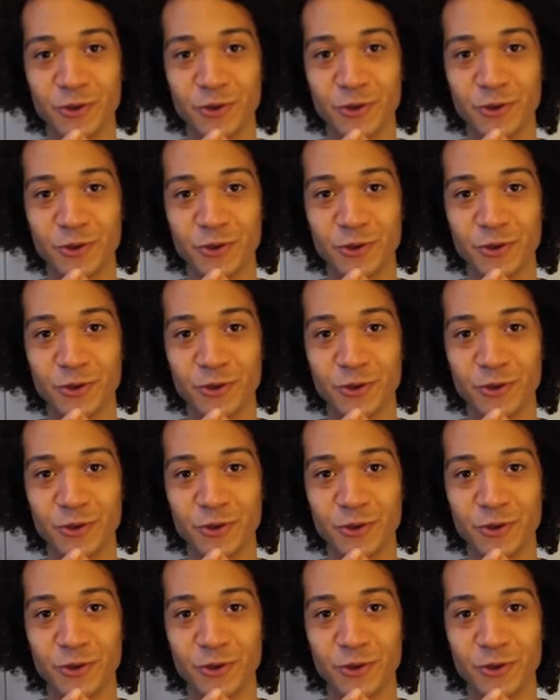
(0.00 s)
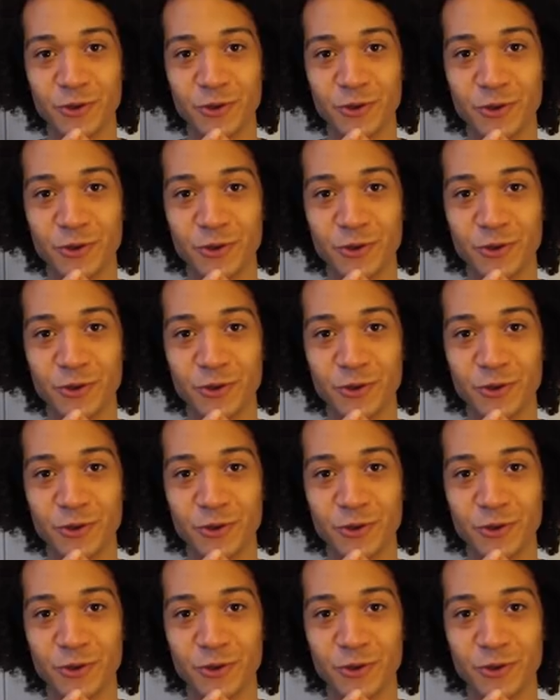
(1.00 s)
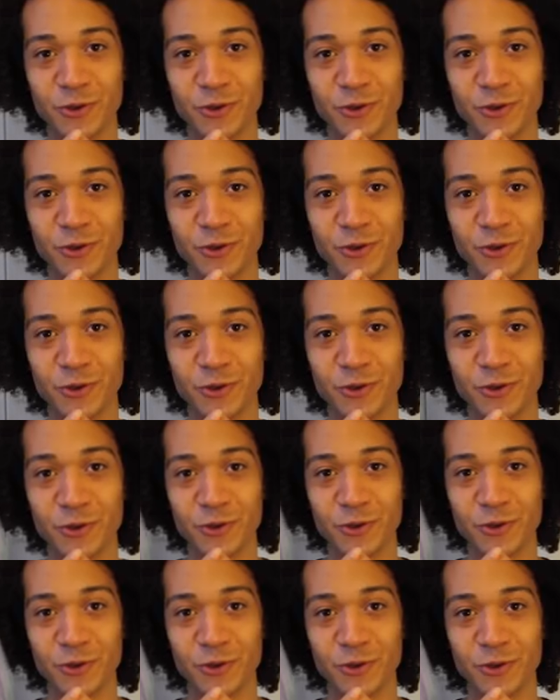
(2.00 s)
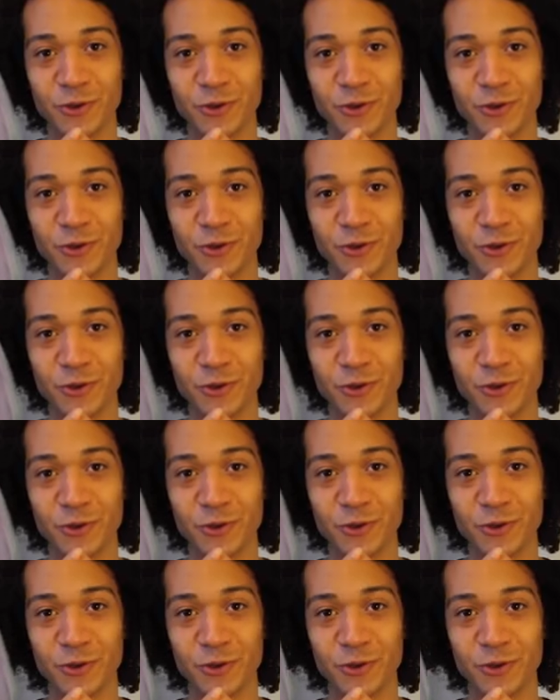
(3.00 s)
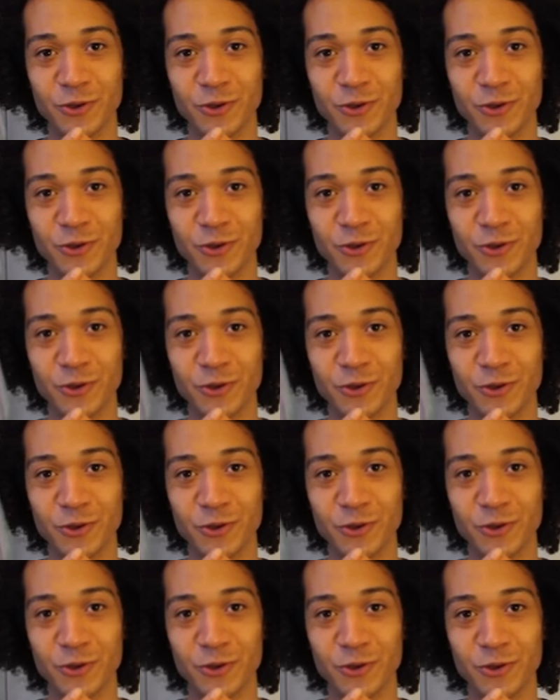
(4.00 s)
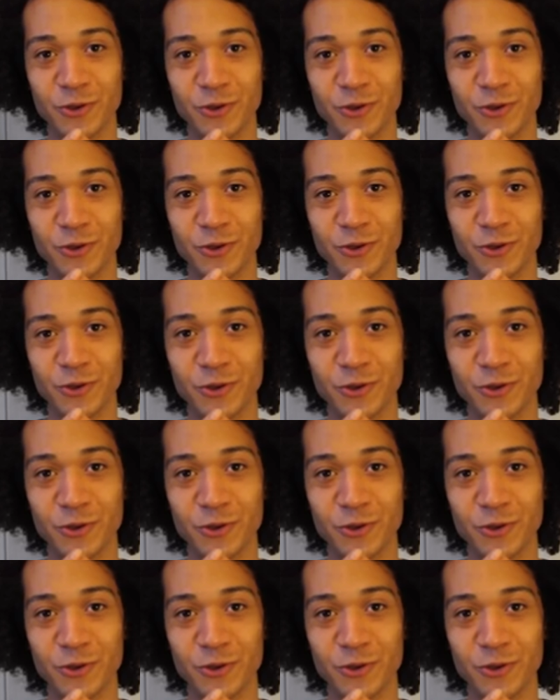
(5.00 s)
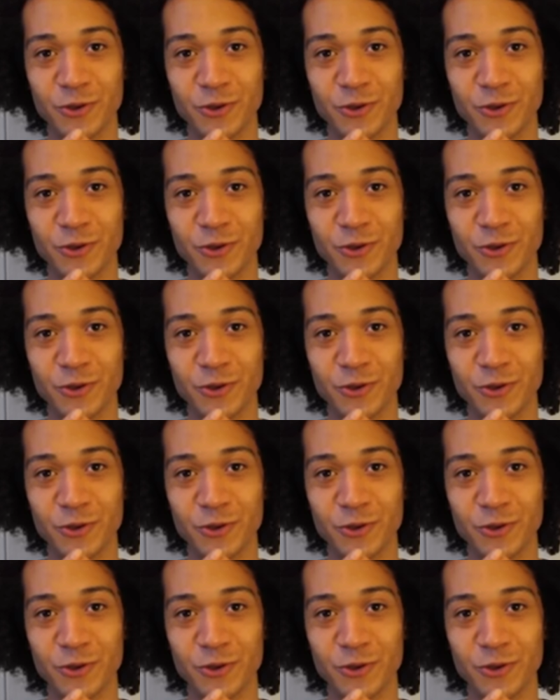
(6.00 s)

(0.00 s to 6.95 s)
[no speech]